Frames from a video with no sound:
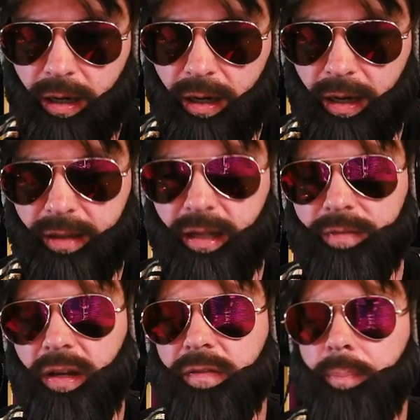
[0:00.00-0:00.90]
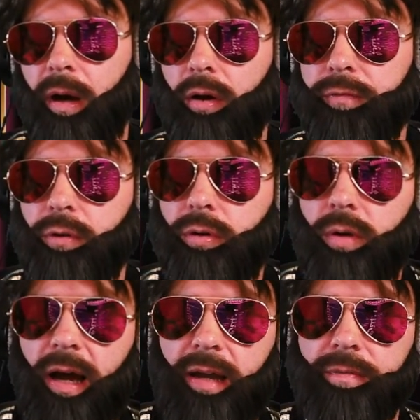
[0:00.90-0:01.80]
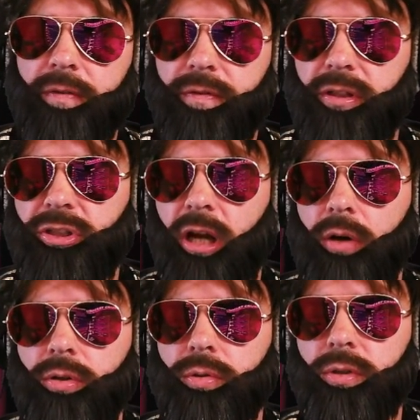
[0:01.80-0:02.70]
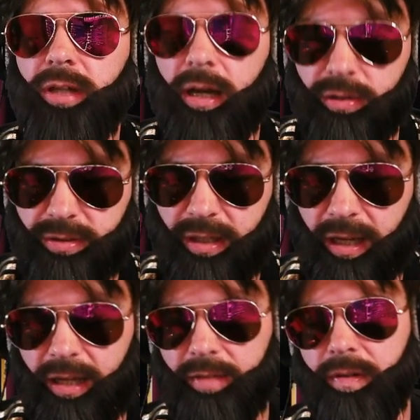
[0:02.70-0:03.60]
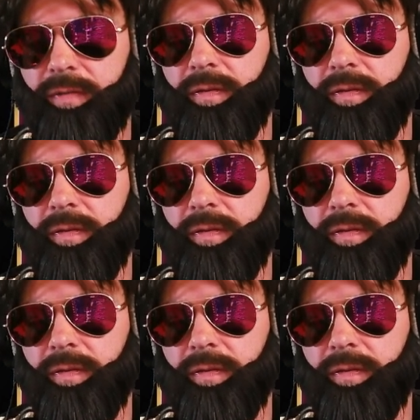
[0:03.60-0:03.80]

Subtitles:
And then we have Powerful Cry with the shout cooldowns and with